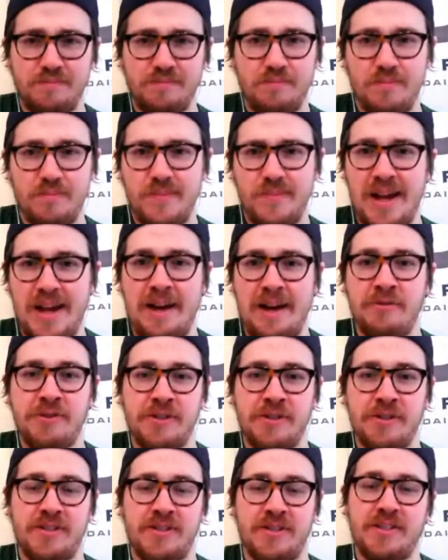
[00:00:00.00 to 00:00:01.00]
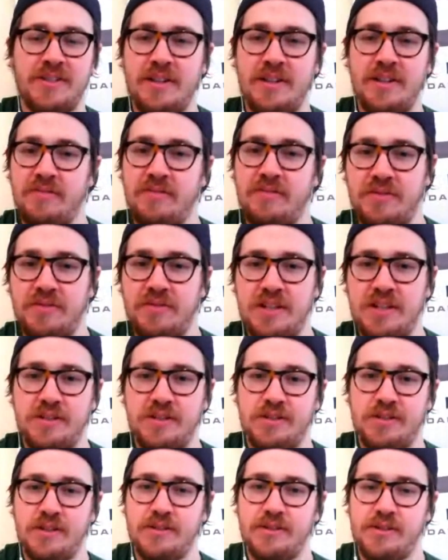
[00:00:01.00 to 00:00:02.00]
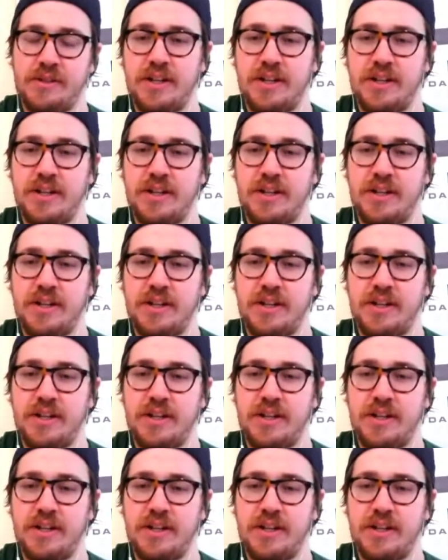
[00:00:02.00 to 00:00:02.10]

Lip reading: averaging 16-15 this season.